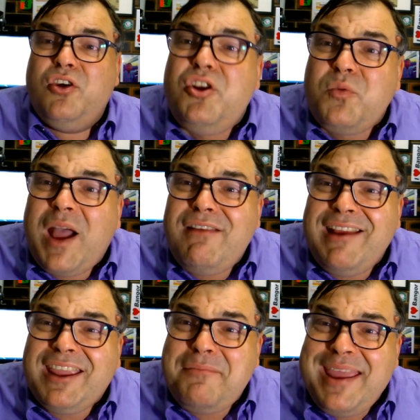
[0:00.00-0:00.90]
Who do I
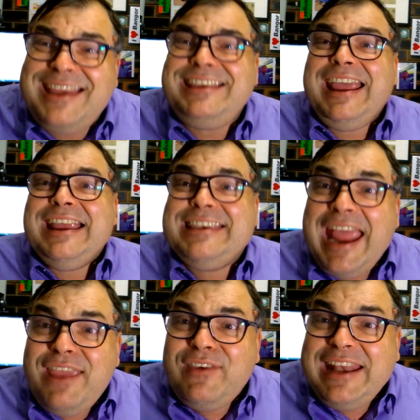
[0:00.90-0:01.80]
recommend?
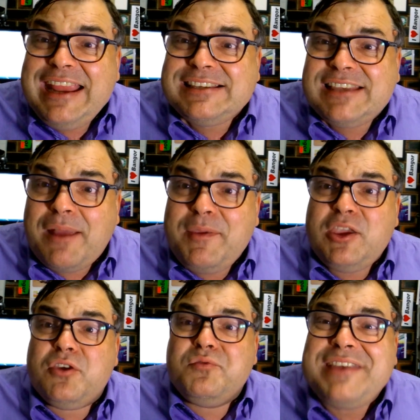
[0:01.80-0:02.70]
David
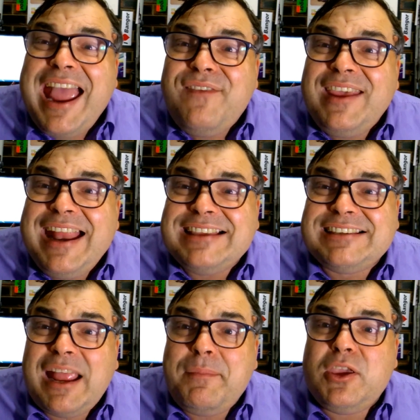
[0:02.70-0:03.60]
SW. David
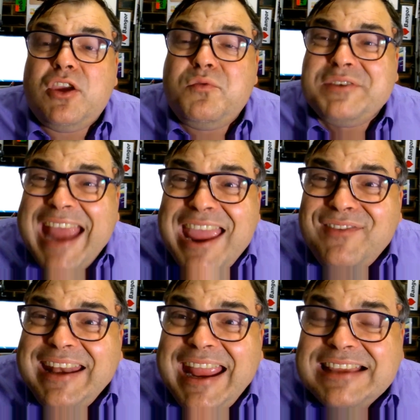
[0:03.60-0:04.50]
SW.
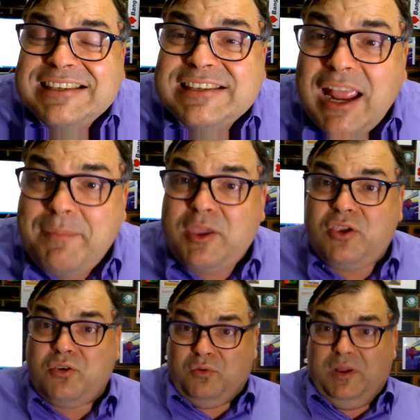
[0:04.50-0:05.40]
David
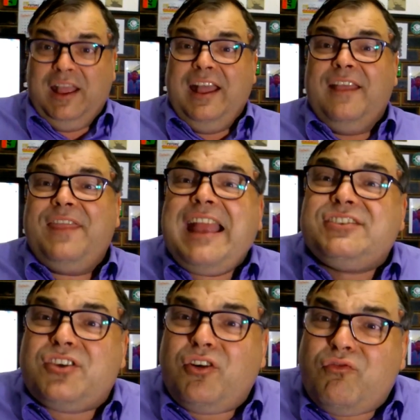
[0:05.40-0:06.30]
SW.
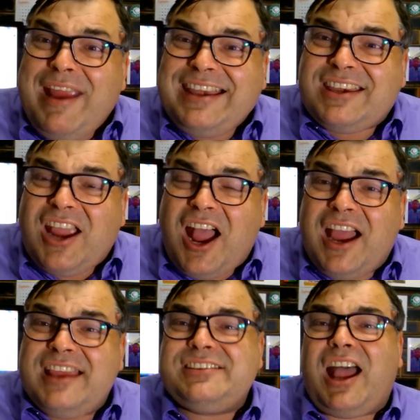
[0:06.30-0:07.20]
That's correct,
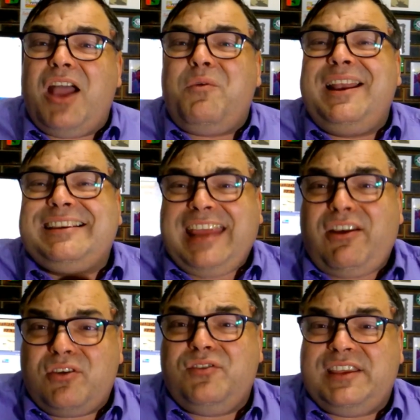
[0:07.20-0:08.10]
guys. I want to
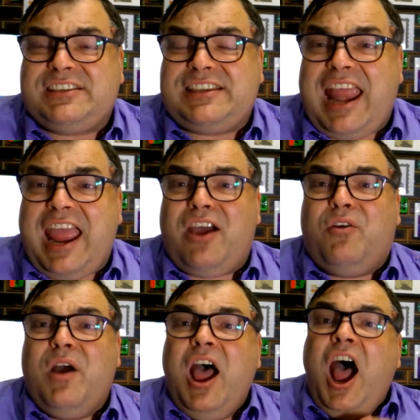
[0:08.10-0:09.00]
tell you this now.